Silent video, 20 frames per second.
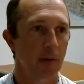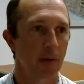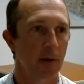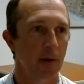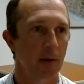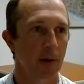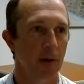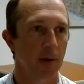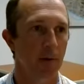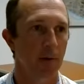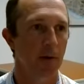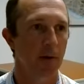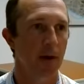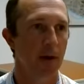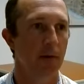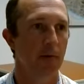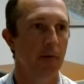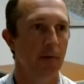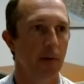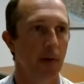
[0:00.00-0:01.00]
The
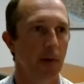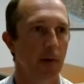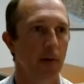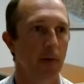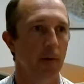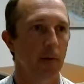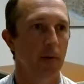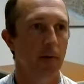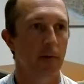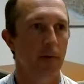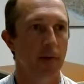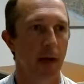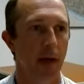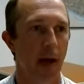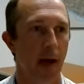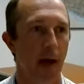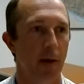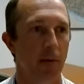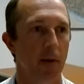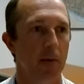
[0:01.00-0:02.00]
info
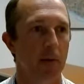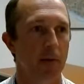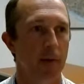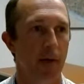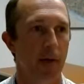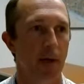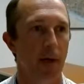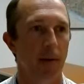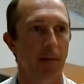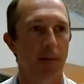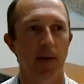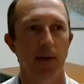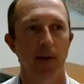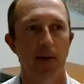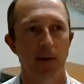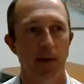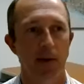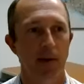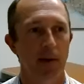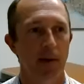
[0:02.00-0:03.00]
tab up top.
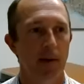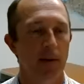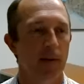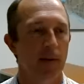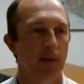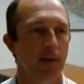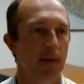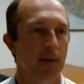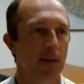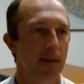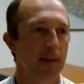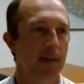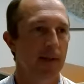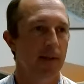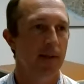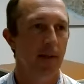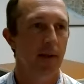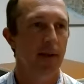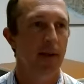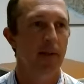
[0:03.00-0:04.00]
This
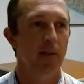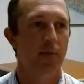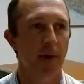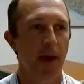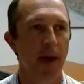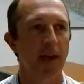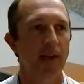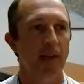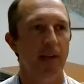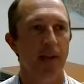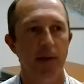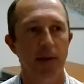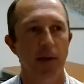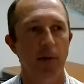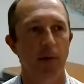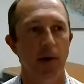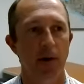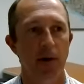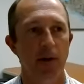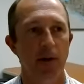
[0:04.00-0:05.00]
is basically
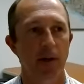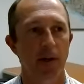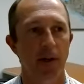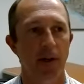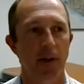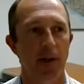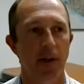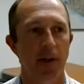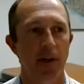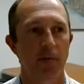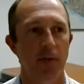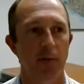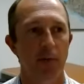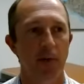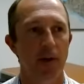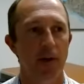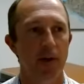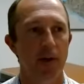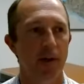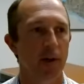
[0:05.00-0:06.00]
where you're going to get
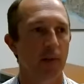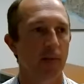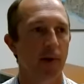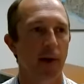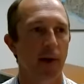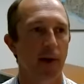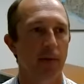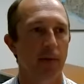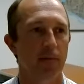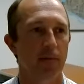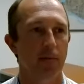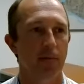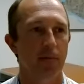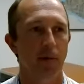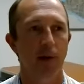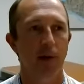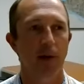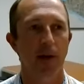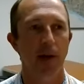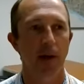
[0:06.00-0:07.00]
information about
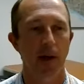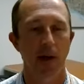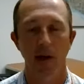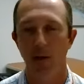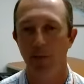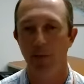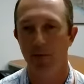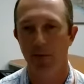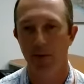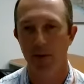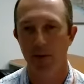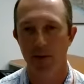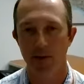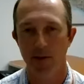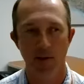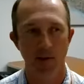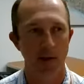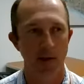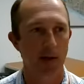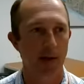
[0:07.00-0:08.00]
where to get help if you get
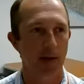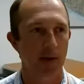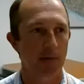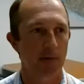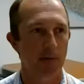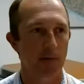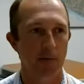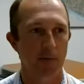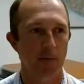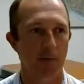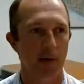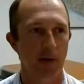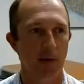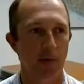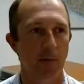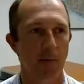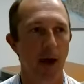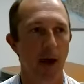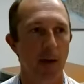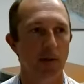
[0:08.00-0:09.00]
stuck. Our
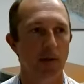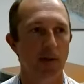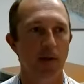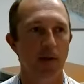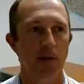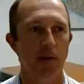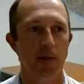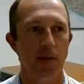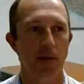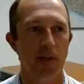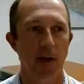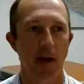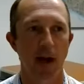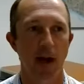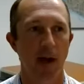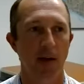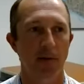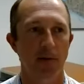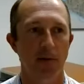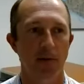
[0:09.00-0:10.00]
map store is
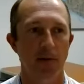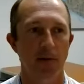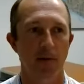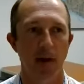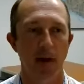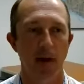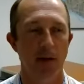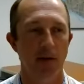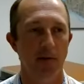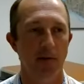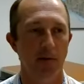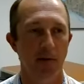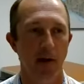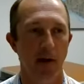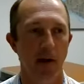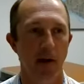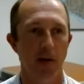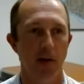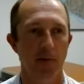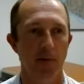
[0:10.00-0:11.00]
staffed 8 to
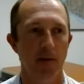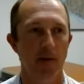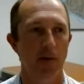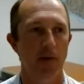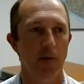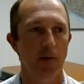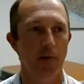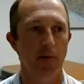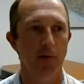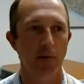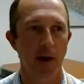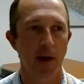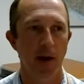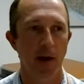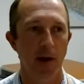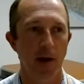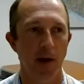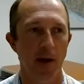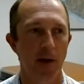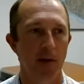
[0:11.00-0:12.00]
5, Monday through
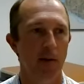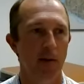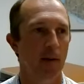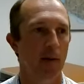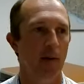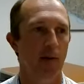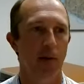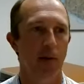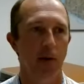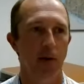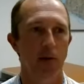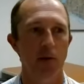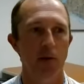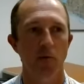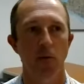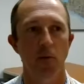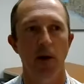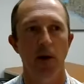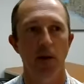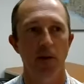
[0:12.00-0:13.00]
Friday. They're always
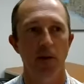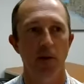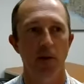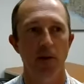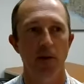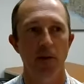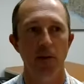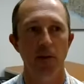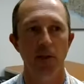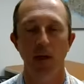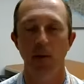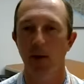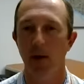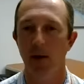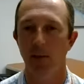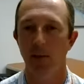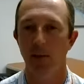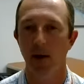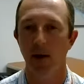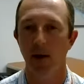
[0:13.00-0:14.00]
monitoring this email
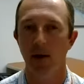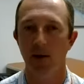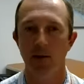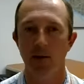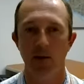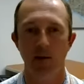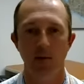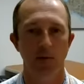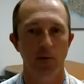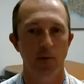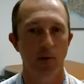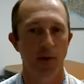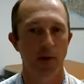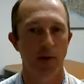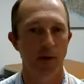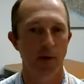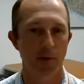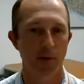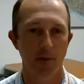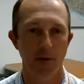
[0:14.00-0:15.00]
box. If you run
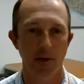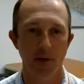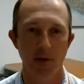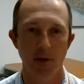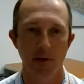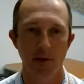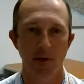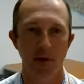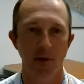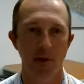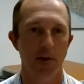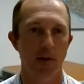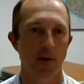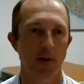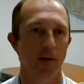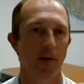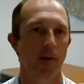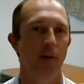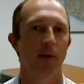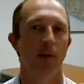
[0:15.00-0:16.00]
into an issue
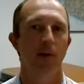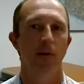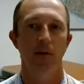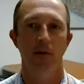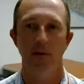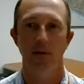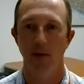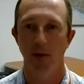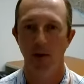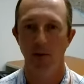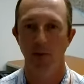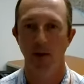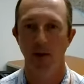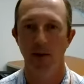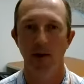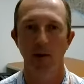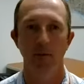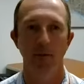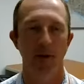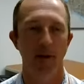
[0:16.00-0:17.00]
here,
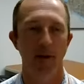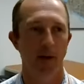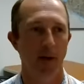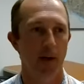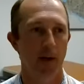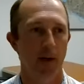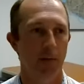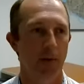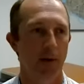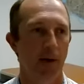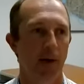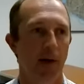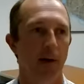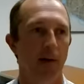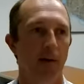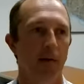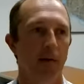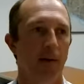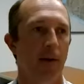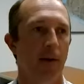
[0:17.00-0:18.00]
email them, they can help you
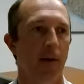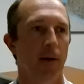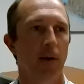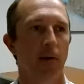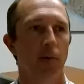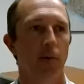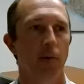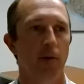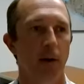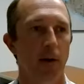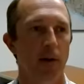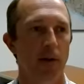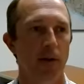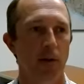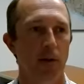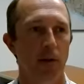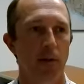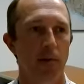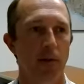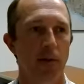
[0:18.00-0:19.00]
out. We've
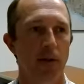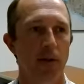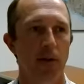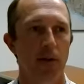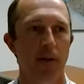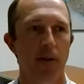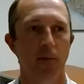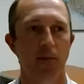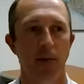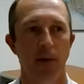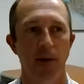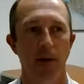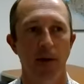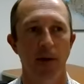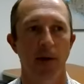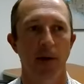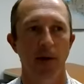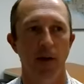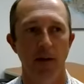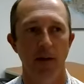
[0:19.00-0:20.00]
also recently put
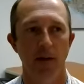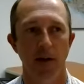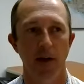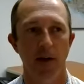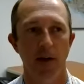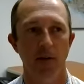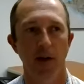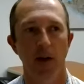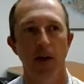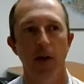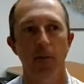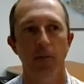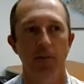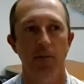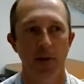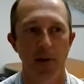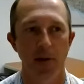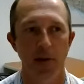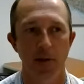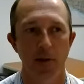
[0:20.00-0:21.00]
out a lot of help
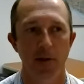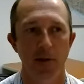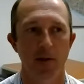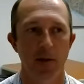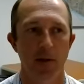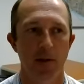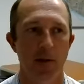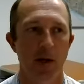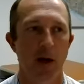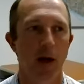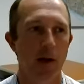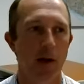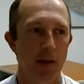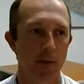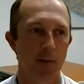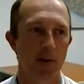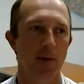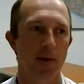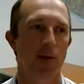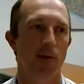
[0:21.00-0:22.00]
videos and
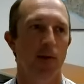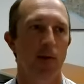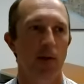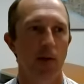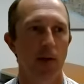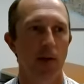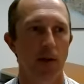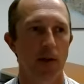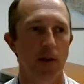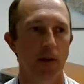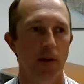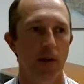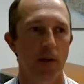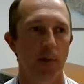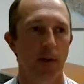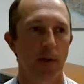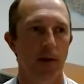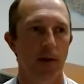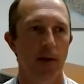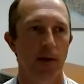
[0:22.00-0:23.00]
documents you can get to
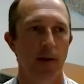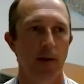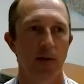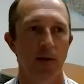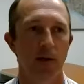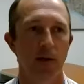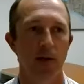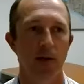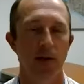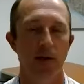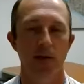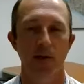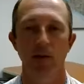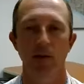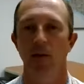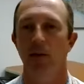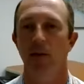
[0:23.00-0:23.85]
by clicking this,